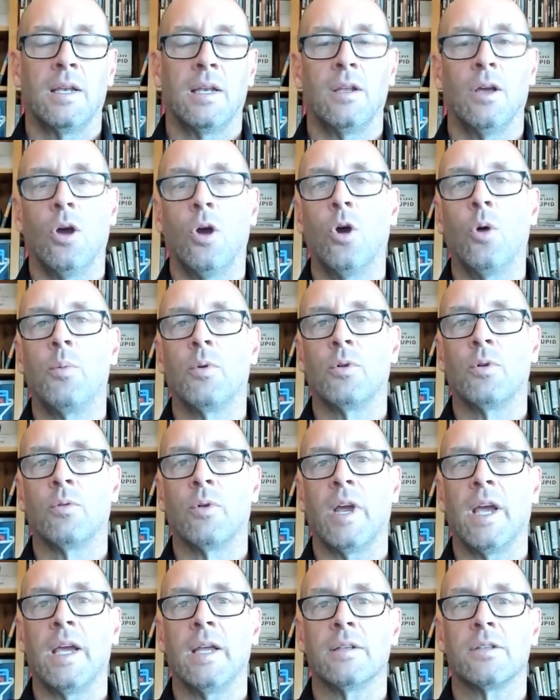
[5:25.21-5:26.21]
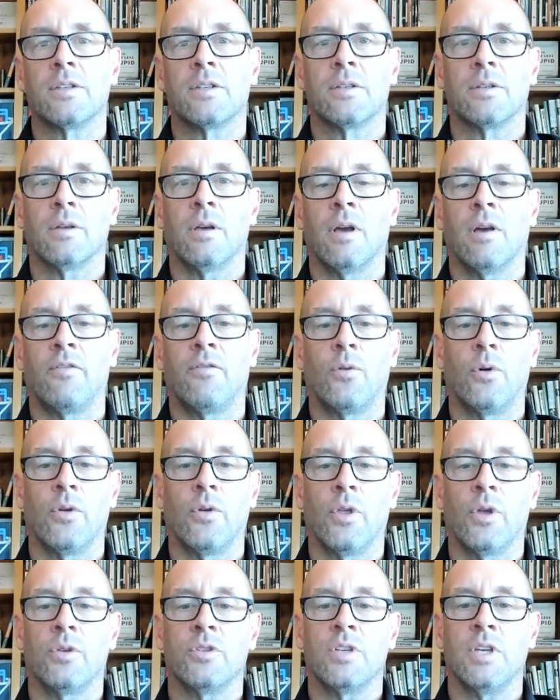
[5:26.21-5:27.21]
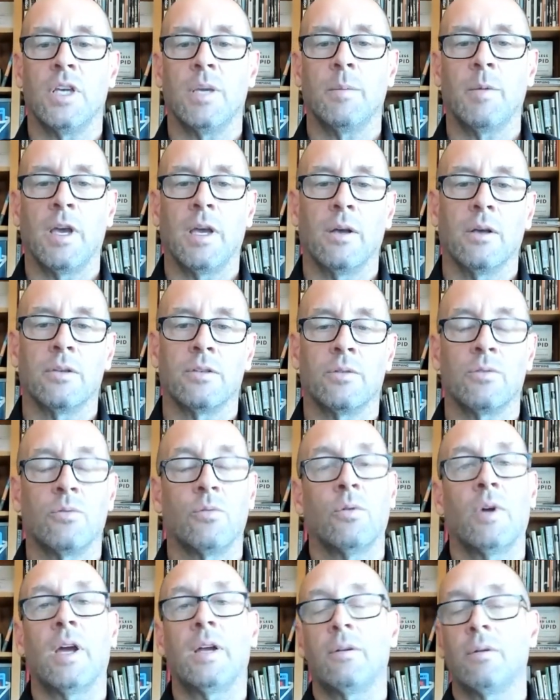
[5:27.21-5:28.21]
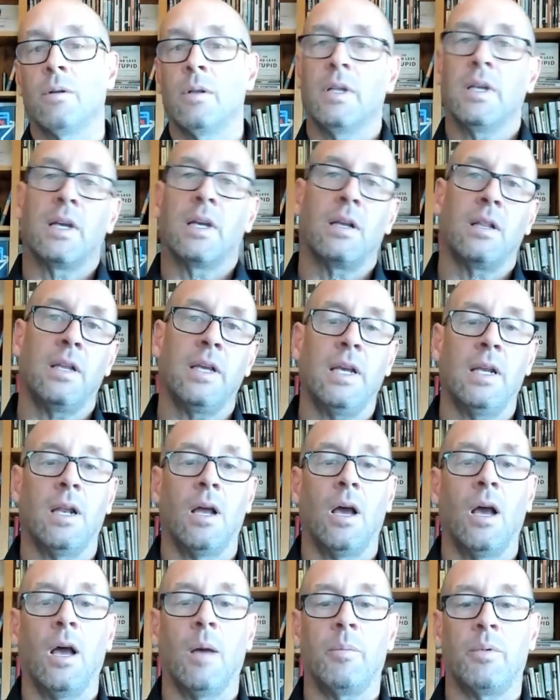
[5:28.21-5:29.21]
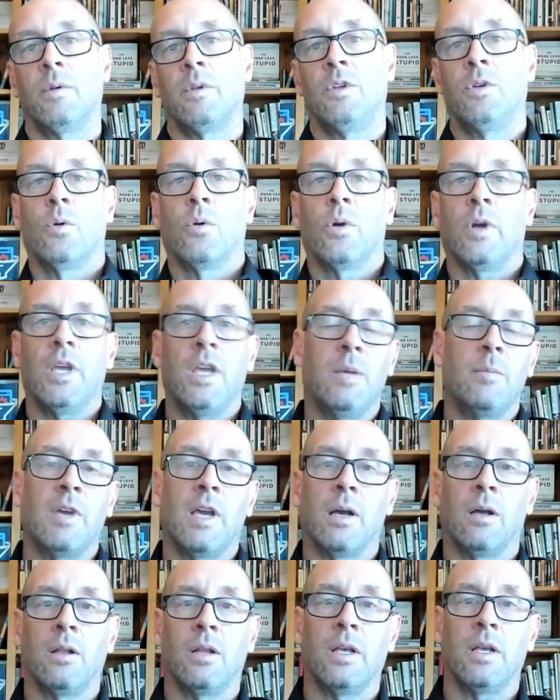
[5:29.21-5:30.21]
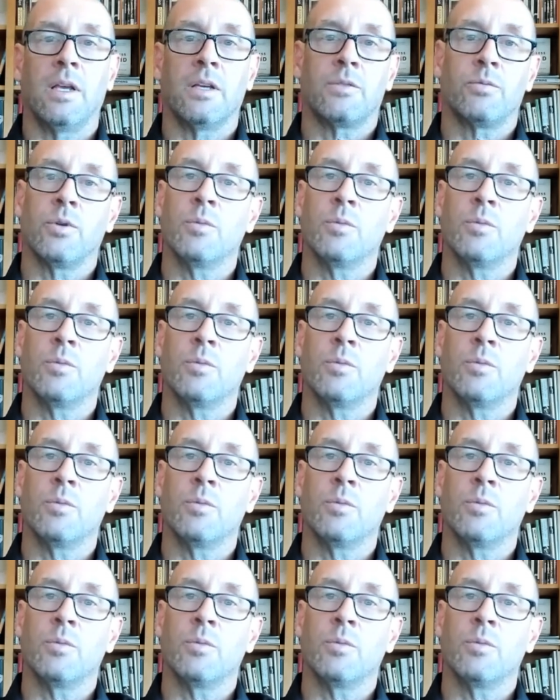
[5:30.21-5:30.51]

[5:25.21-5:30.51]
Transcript: open rates for those emails, and regularly clean up your email list.